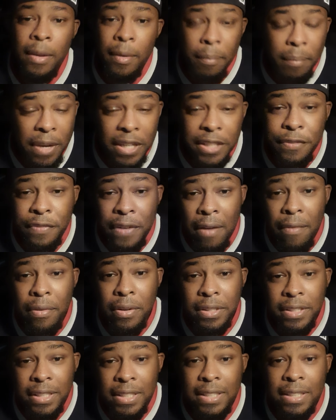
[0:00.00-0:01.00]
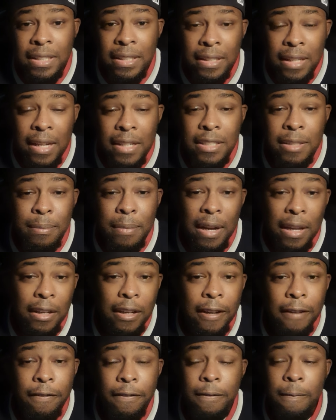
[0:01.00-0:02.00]
Best 516 days of my
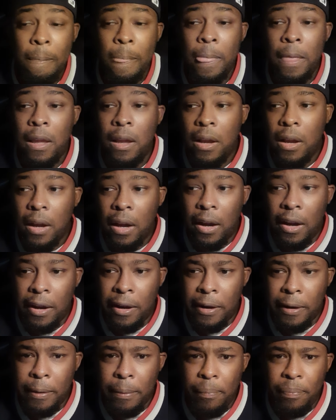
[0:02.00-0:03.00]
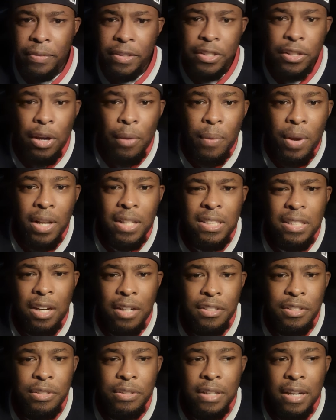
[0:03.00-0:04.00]
life. So I want to
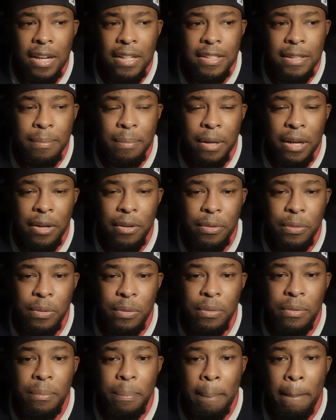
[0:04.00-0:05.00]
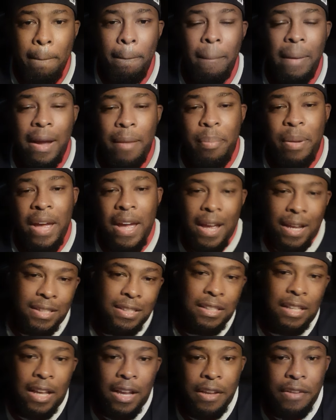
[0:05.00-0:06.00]
talk to you guys about my
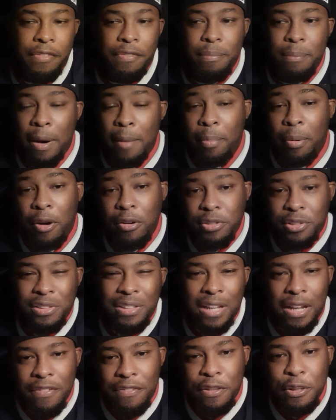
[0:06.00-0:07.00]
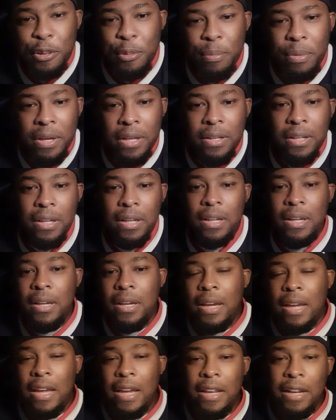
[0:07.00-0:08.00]
past life, my personal life a little bit,
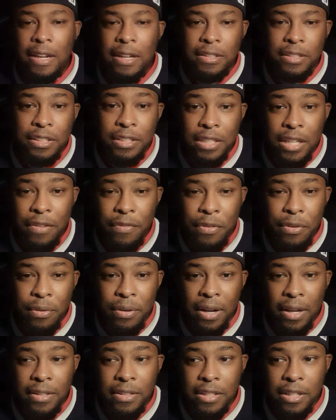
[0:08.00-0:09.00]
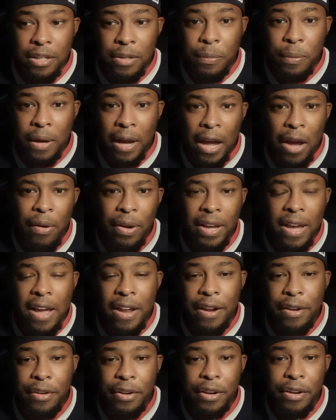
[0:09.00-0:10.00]
and just give you an idea of how I got
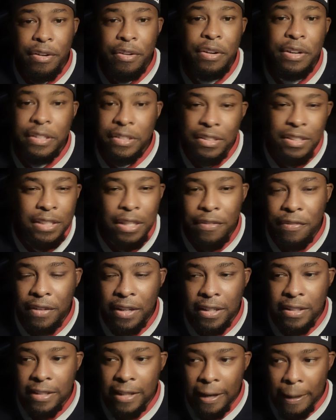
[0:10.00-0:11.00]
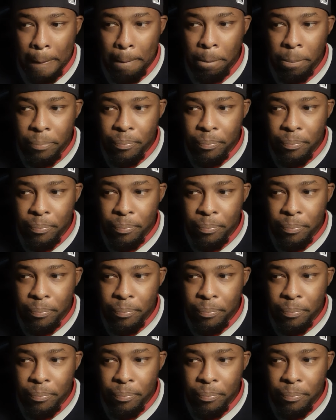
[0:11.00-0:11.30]
out here and stuff like that.